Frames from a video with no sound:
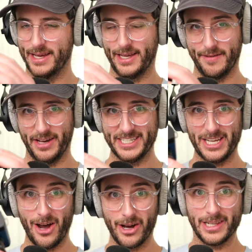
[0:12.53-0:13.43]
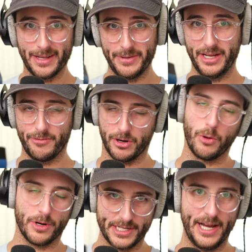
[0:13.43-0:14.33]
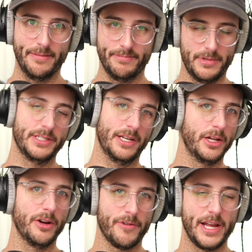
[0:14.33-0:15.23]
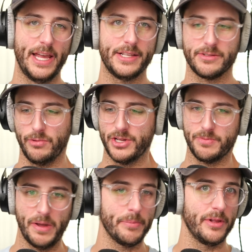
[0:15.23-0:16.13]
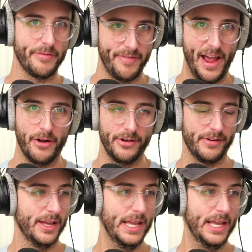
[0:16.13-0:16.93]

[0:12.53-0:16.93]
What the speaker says: giving us unlimited record time until it overheats, which people have found